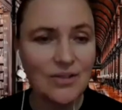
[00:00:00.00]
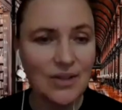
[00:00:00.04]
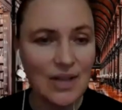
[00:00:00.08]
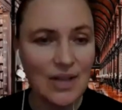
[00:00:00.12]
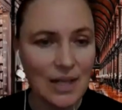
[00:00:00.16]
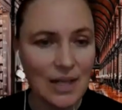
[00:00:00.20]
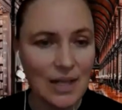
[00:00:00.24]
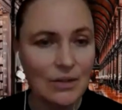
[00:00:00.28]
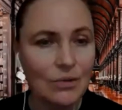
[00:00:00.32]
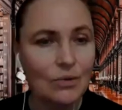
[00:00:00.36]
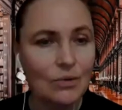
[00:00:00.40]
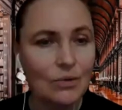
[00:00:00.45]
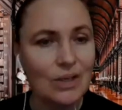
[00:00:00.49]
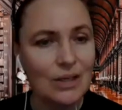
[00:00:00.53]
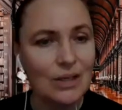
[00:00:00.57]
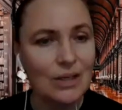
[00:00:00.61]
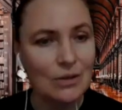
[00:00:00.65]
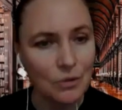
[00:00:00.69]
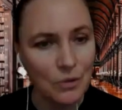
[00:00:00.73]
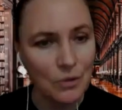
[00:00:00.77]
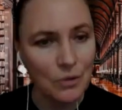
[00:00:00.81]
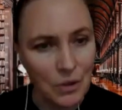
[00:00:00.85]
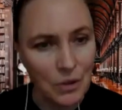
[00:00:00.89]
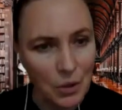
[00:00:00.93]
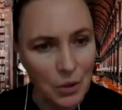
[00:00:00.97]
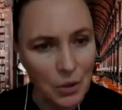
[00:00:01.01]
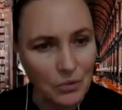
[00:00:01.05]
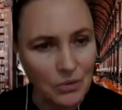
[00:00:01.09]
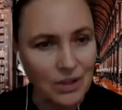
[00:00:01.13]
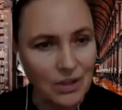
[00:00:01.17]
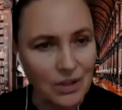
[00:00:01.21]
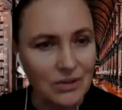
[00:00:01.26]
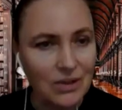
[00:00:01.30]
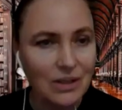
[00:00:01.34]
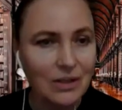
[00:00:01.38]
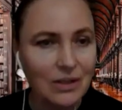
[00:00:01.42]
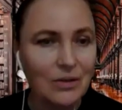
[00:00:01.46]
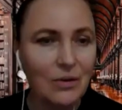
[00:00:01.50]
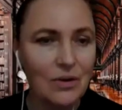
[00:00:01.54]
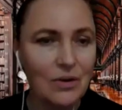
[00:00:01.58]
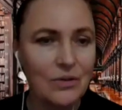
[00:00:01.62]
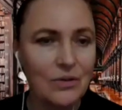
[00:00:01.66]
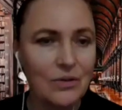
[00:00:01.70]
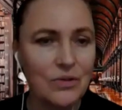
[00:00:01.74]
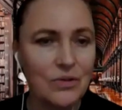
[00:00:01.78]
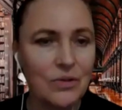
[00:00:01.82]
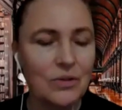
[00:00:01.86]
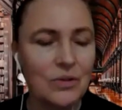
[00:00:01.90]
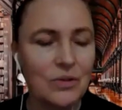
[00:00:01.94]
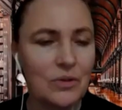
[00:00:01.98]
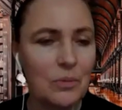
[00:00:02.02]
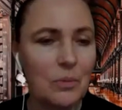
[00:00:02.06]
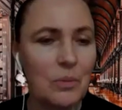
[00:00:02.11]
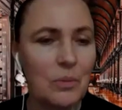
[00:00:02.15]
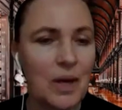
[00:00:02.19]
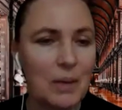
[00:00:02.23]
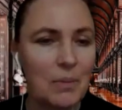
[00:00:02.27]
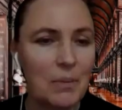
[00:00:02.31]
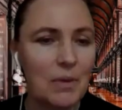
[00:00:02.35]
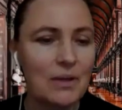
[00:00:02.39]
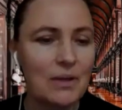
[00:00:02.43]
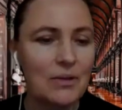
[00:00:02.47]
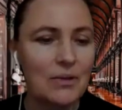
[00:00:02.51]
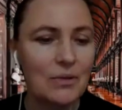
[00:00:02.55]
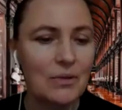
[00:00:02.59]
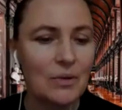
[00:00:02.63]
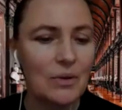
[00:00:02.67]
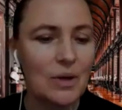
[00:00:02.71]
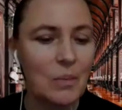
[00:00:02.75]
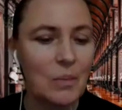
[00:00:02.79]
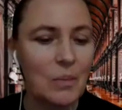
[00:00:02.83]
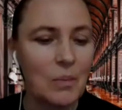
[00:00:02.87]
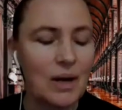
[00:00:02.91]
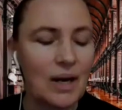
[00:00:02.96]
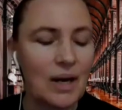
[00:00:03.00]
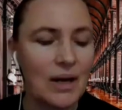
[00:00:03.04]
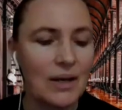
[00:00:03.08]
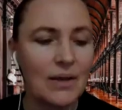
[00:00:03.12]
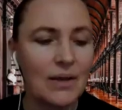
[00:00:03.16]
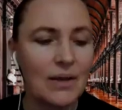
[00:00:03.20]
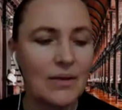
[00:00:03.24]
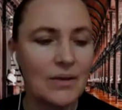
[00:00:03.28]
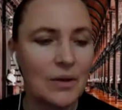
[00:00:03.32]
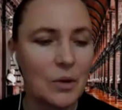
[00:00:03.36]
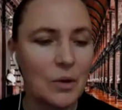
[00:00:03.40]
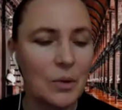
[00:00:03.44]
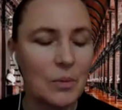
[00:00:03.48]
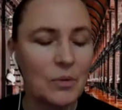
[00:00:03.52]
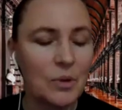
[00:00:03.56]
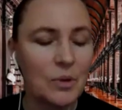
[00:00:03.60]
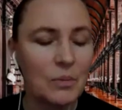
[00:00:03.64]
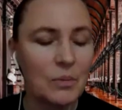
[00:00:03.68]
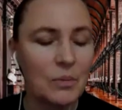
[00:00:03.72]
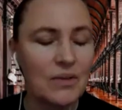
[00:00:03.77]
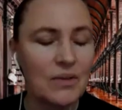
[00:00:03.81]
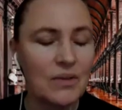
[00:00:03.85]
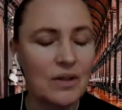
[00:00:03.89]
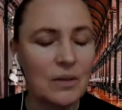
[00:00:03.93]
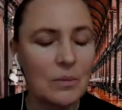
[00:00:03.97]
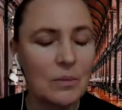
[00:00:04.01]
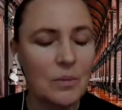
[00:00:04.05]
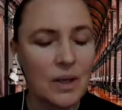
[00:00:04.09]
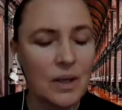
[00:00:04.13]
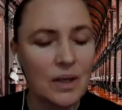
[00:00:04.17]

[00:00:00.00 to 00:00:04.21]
Still, you need to know the technology to be able to apply it and optimize it.